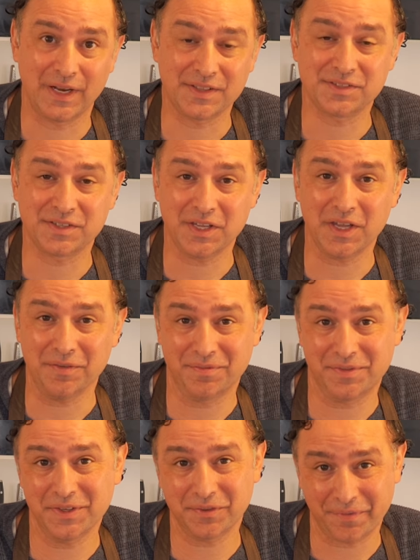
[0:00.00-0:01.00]
Let's see
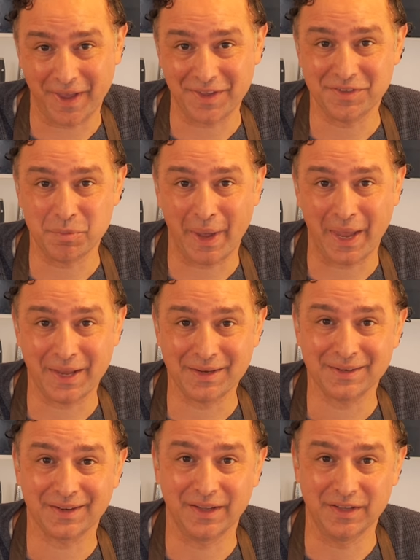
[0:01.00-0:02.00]
if this fancy
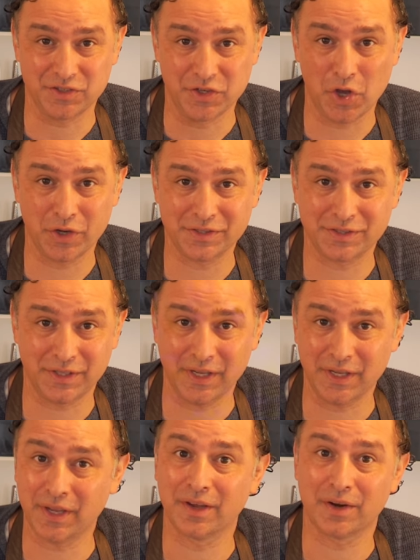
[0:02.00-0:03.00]
pan is
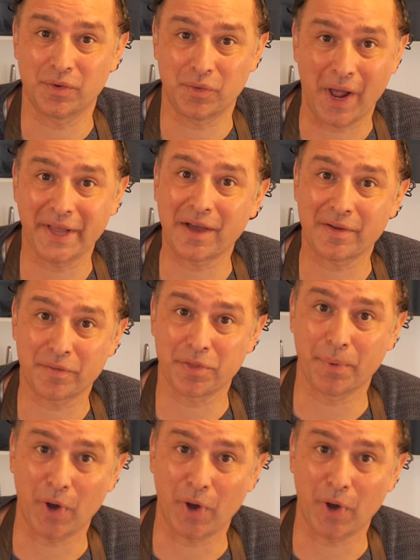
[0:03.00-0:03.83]
non-stick right out of the